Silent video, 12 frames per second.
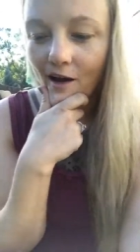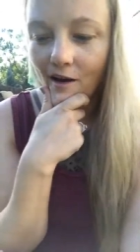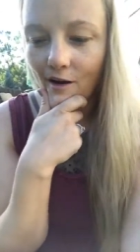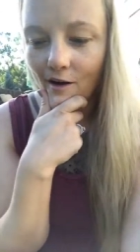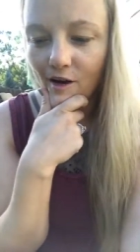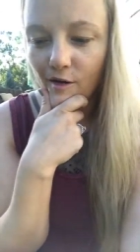
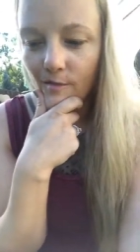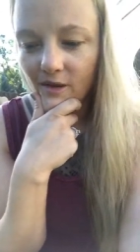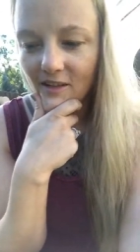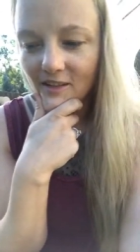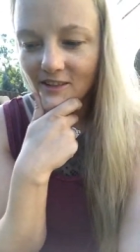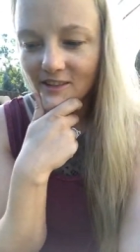
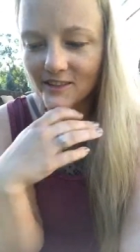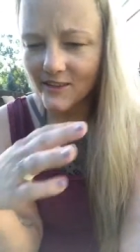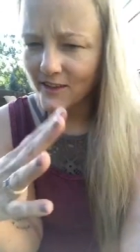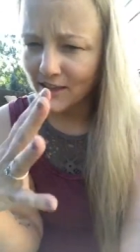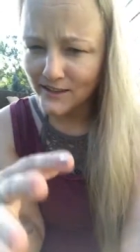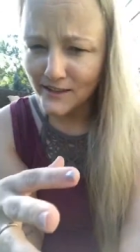Um,
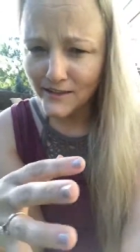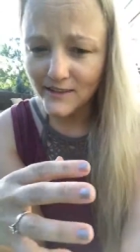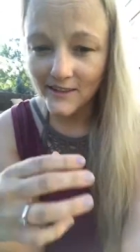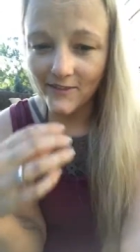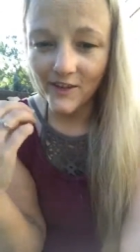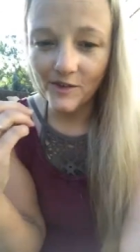so that's a little
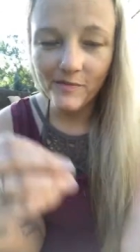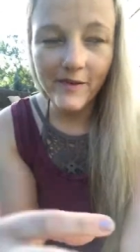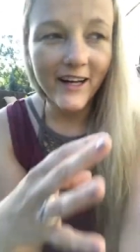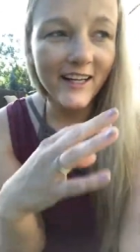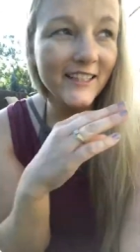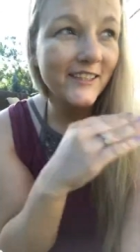different,
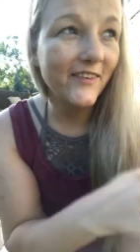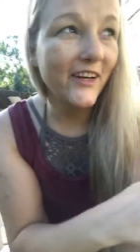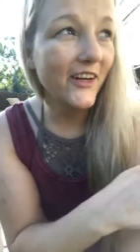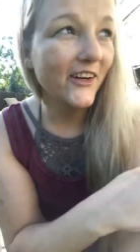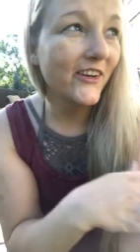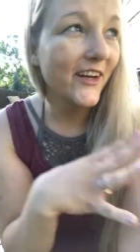but it's
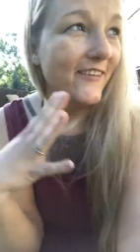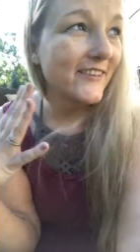very early.